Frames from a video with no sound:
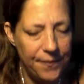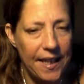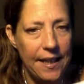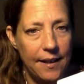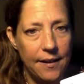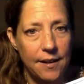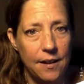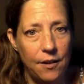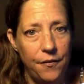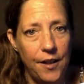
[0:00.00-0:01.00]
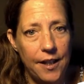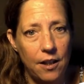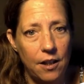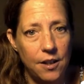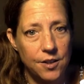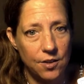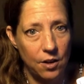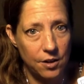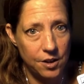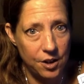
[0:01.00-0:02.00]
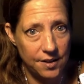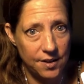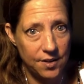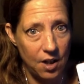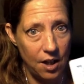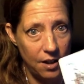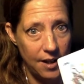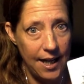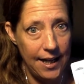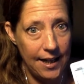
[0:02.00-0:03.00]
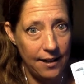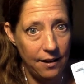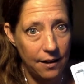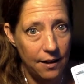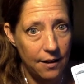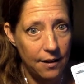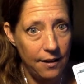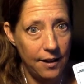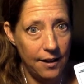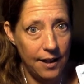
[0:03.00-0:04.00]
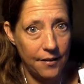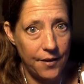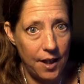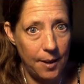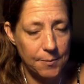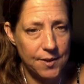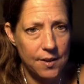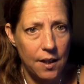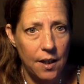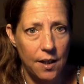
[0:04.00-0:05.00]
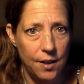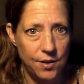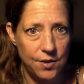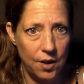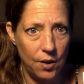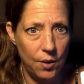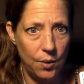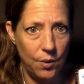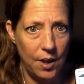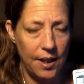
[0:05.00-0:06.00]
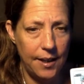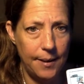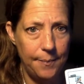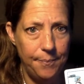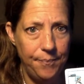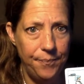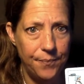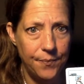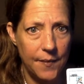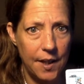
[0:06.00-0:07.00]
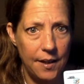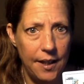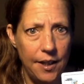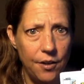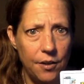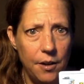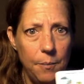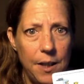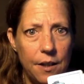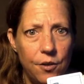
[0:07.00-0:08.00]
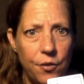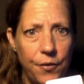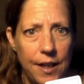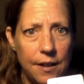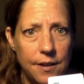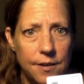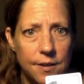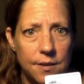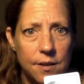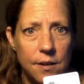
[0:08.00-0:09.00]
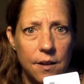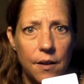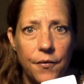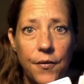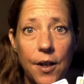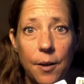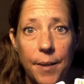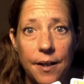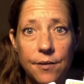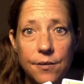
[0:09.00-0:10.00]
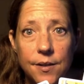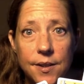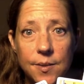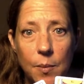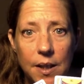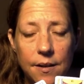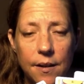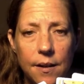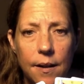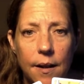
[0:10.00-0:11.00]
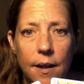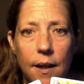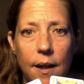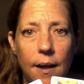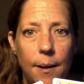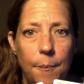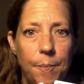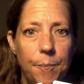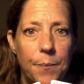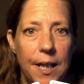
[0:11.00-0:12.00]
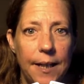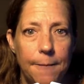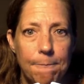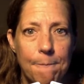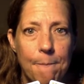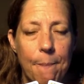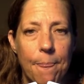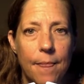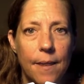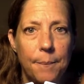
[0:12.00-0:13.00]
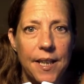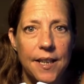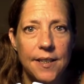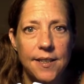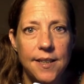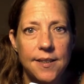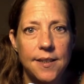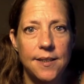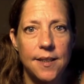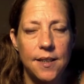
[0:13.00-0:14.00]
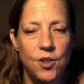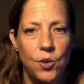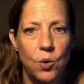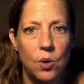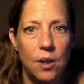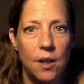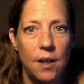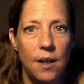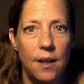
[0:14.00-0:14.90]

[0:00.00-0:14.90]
and the clarifying cards are the Justice card and the Knight of Cups. So, I think you're going to be in your feelings a fair amount this month. But because this is in your